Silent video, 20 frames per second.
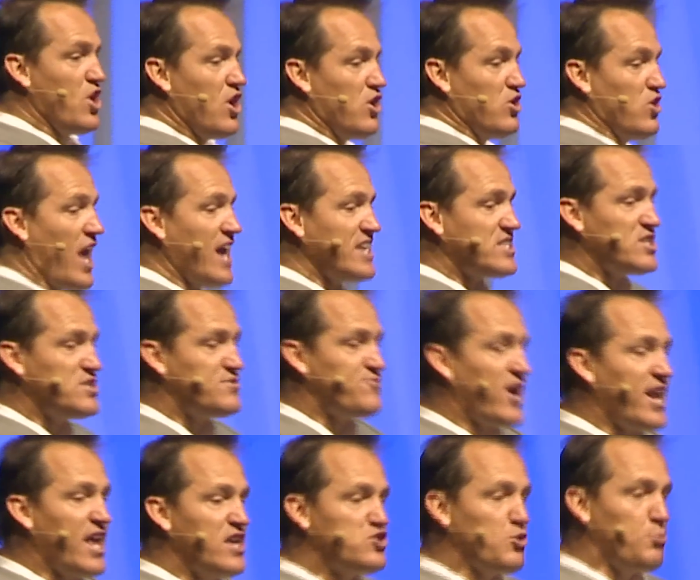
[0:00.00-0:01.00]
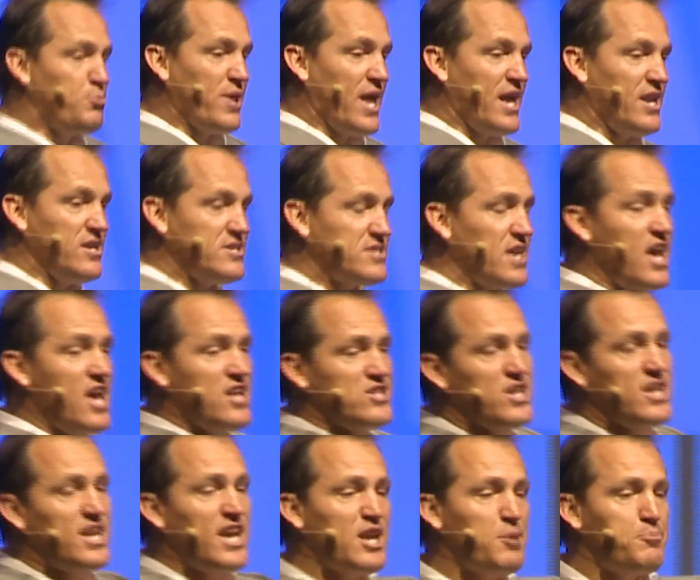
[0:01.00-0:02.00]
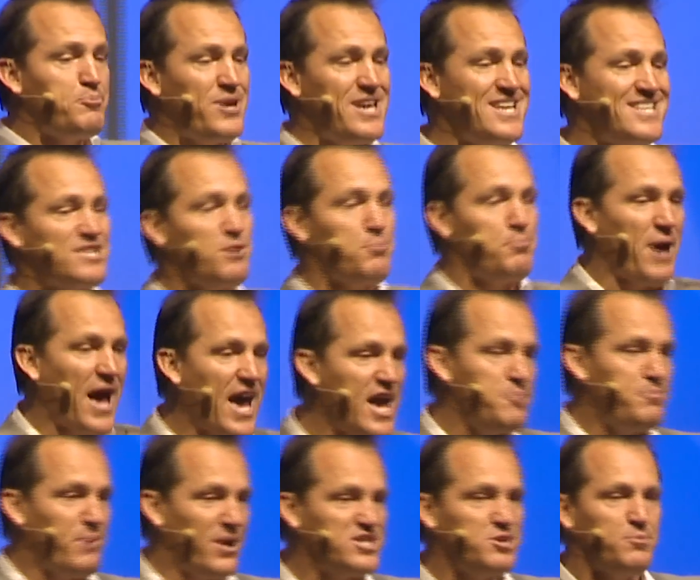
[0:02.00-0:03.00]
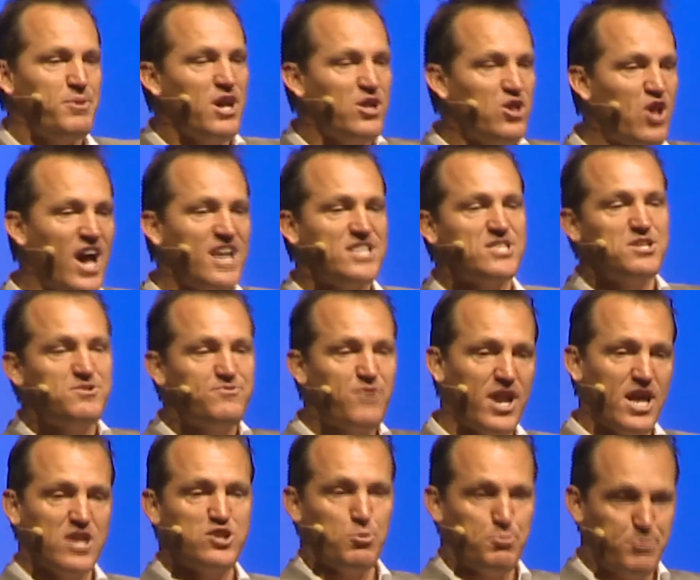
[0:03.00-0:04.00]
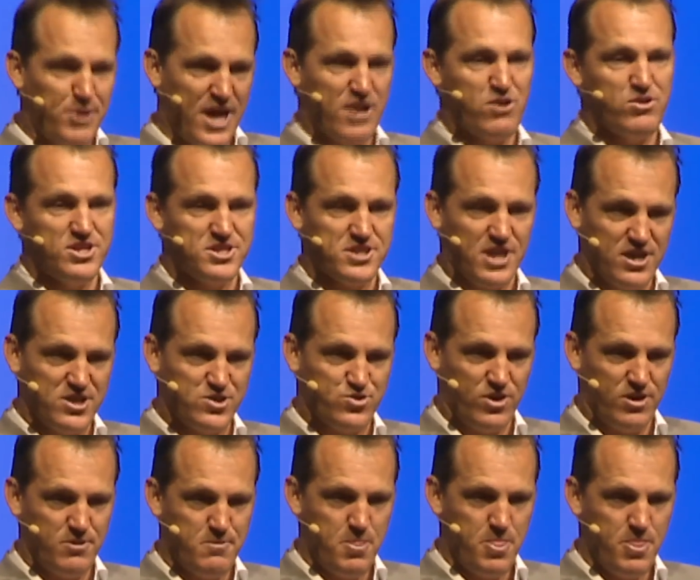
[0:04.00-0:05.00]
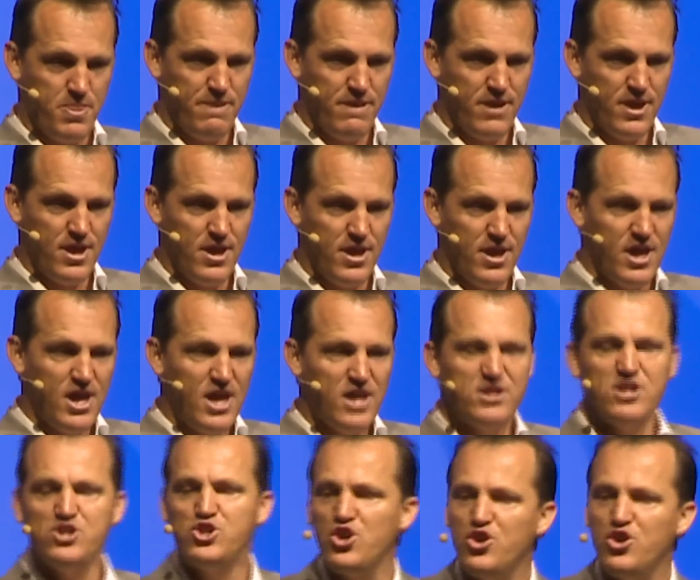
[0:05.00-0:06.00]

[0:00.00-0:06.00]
licensed financial planners to get a piece of paper to be a licensed financial planner in this country. Did you